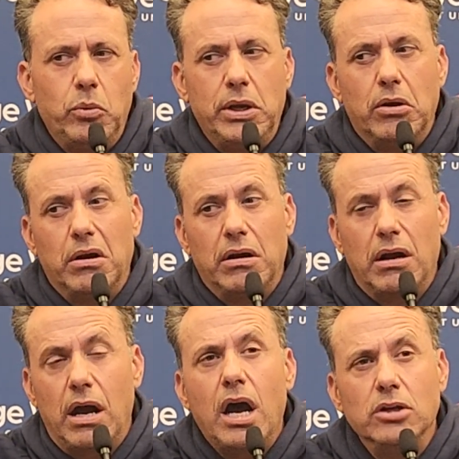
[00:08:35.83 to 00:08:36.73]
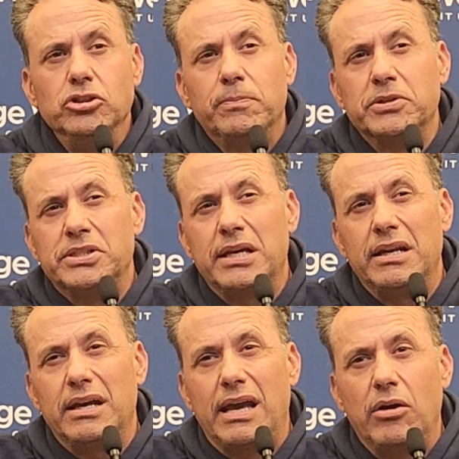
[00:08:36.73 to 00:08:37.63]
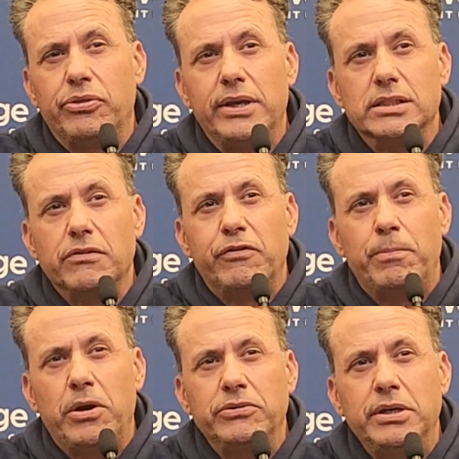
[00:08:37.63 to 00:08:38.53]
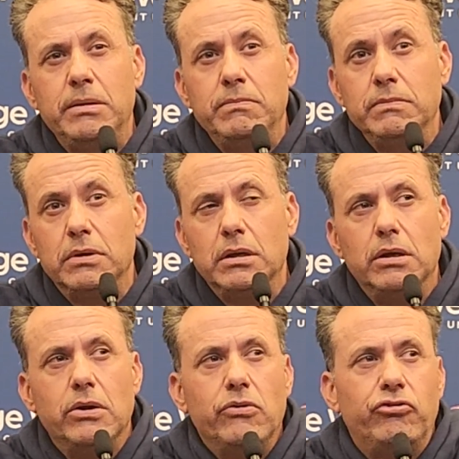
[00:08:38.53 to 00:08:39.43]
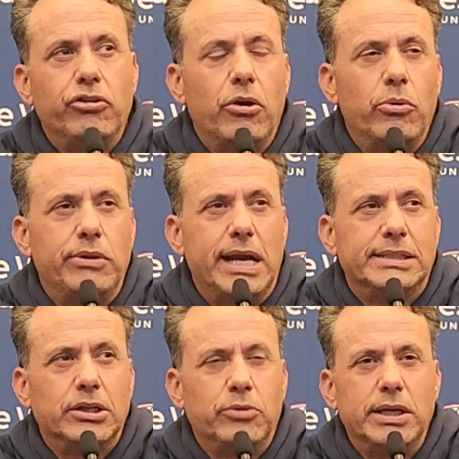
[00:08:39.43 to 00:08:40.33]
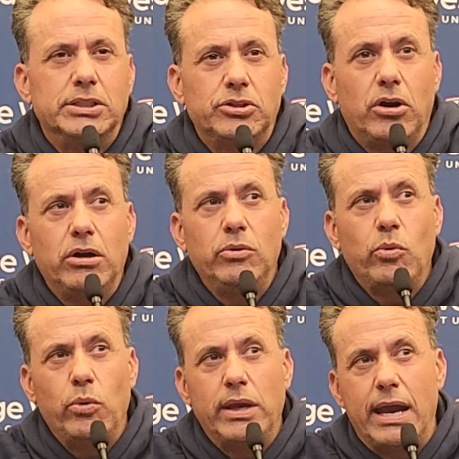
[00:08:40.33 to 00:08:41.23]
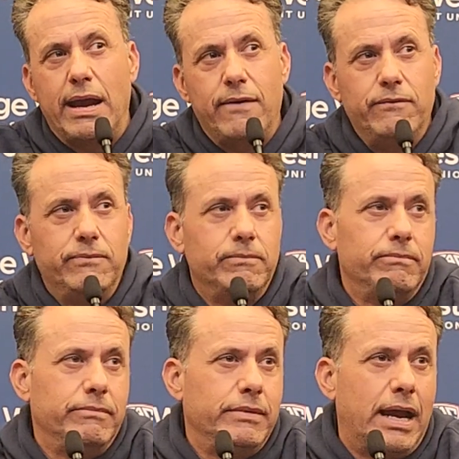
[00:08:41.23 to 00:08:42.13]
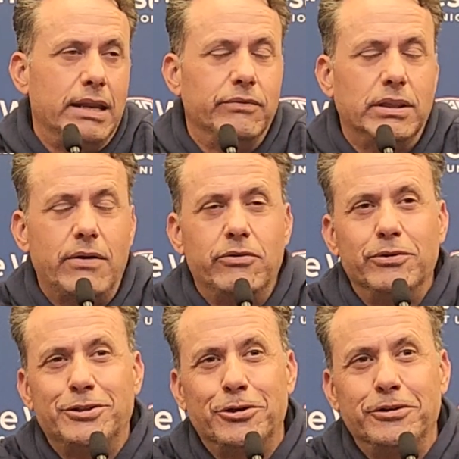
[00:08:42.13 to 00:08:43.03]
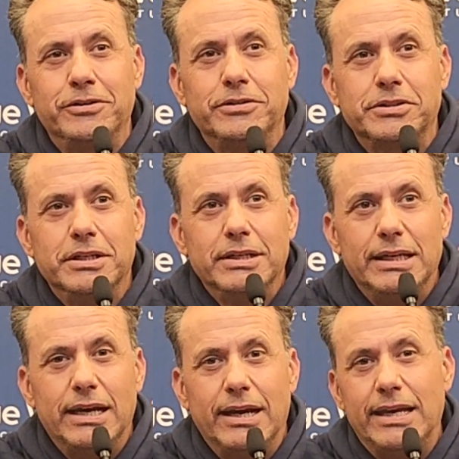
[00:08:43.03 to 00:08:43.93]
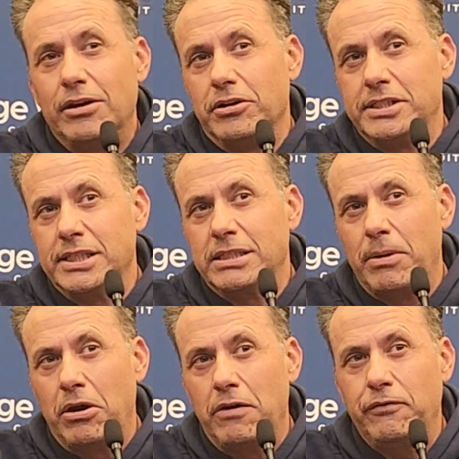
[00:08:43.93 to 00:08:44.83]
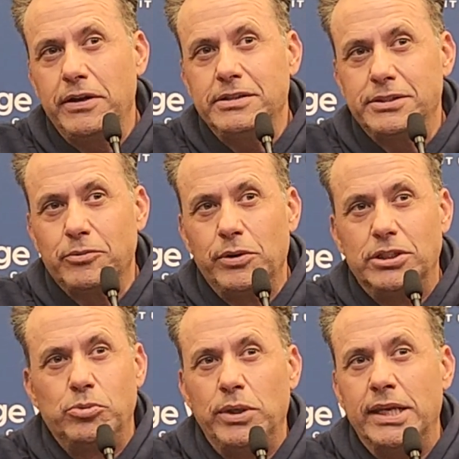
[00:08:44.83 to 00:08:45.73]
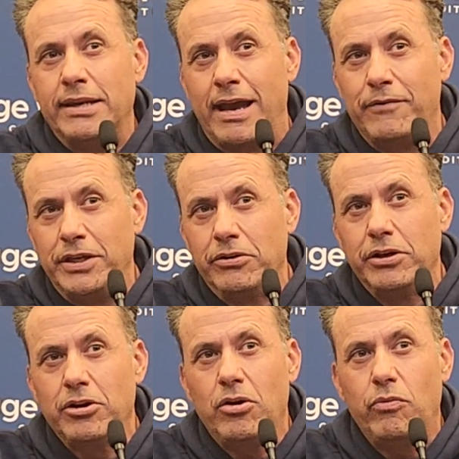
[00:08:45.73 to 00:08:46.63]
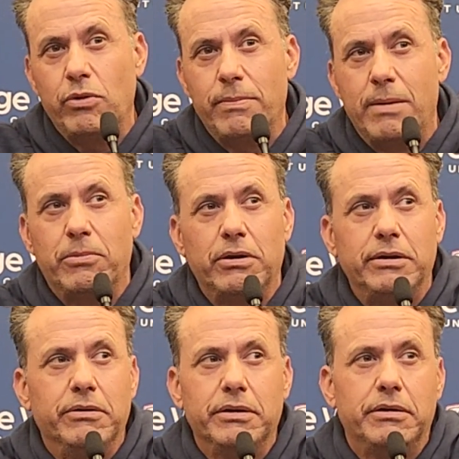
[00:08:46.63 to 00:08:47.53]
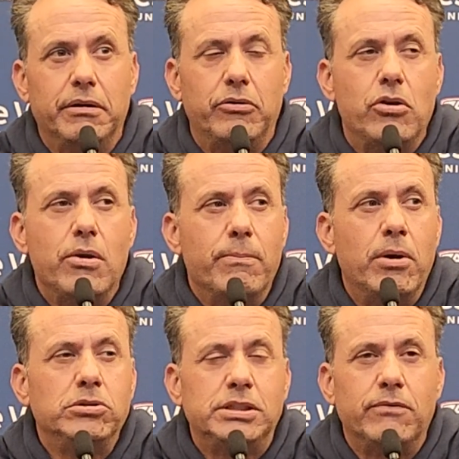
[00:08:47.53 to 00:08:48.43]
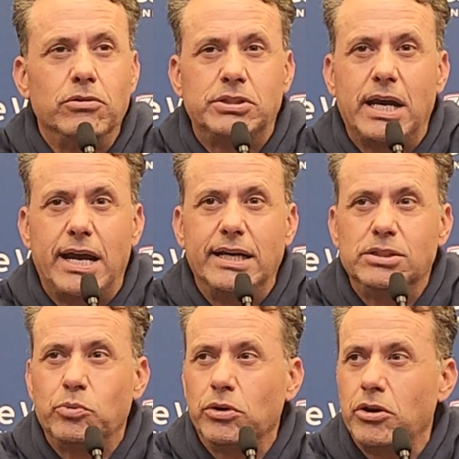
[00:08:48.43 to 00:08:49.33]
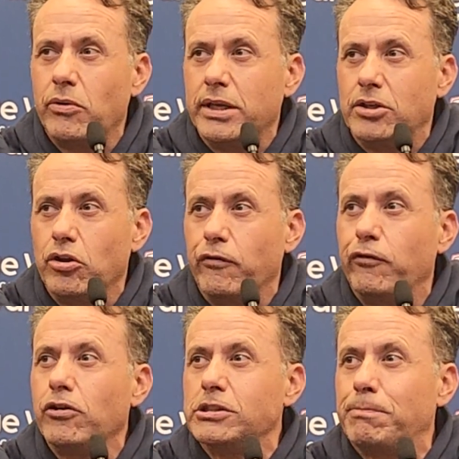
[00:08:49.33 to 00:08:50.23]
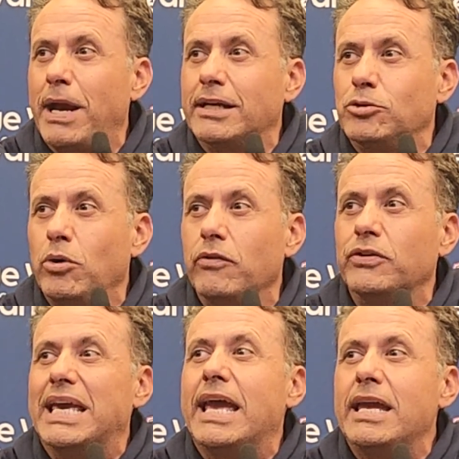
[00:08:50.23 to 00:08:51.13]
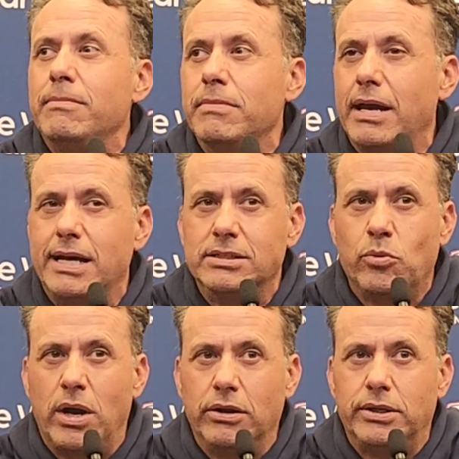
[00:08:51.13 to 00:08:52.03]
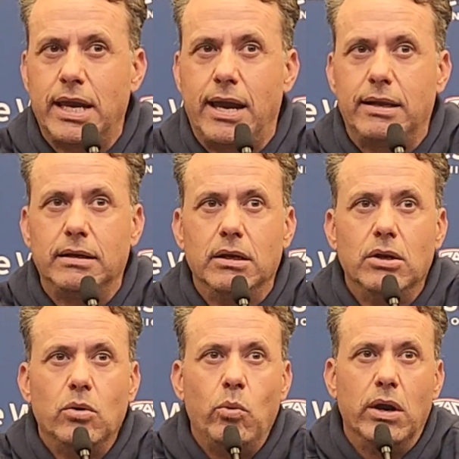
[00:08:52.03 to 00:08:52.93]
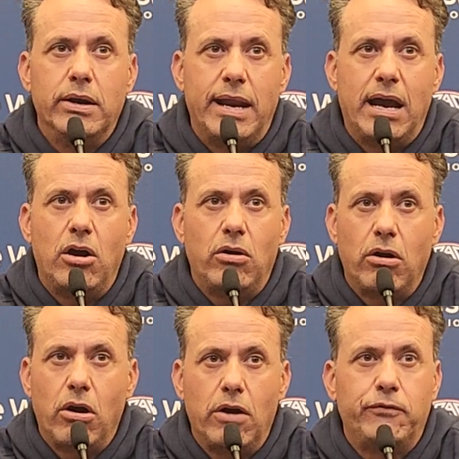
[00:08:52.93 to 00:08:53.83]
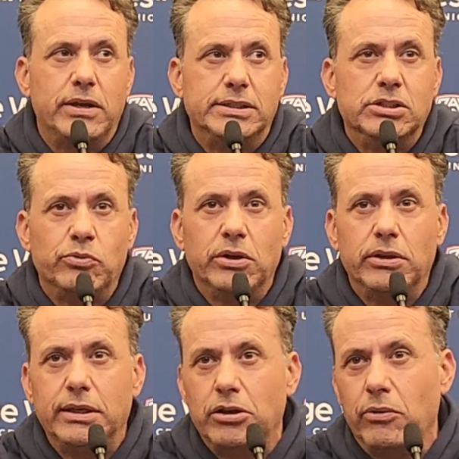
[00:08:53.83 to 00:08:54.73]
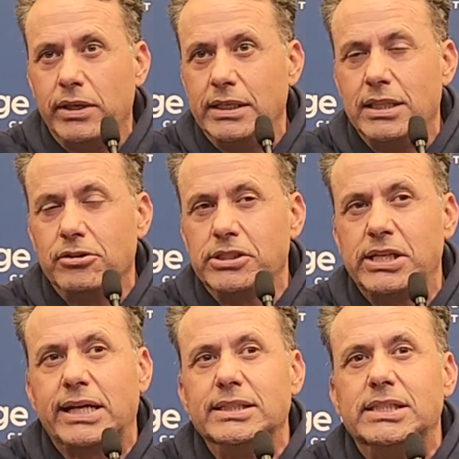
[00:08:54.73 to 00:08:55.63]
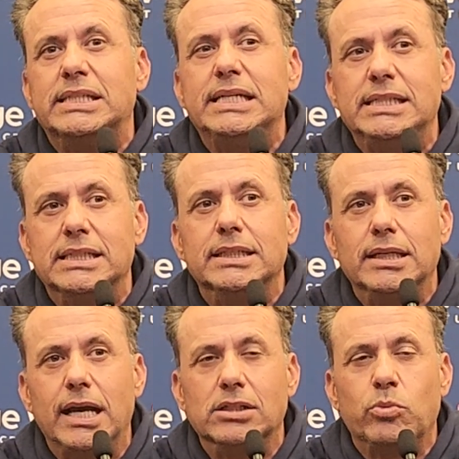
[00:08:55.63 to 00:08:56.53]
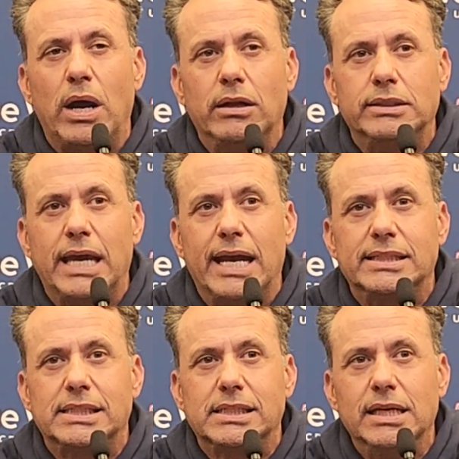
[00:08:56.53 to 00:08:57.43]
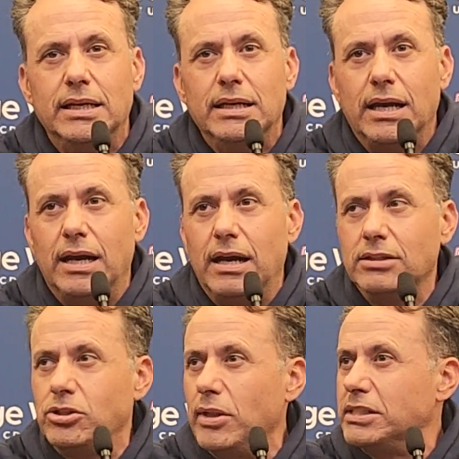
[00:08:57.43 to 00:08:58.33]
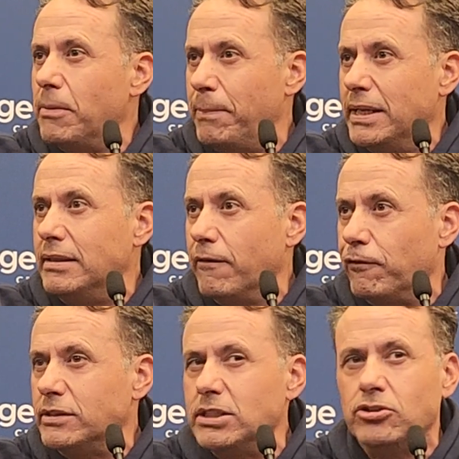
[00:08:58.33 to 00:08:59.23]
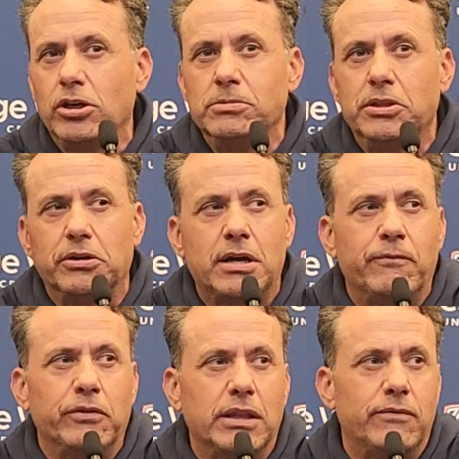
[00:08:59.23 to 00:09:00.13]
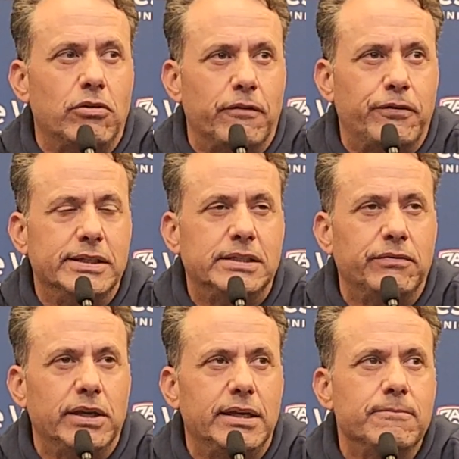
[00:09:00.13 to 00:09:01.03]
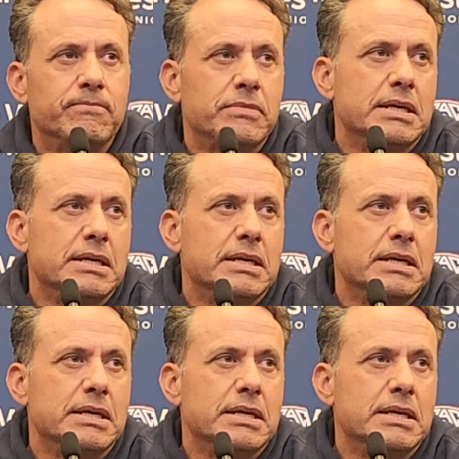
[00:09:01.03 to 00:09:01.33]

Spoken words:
we are 100% healthy as a football team. So that's a great start. We have 9 of 11 returners in our system on offense, which we didn't have a year ago. Remember, a year ago, most of those guys were going into their first Pac-12 game as a Wildcat, where now our offense is really going into their second season as Wildcats. So that's a big difference in terms of their comfort level offensively.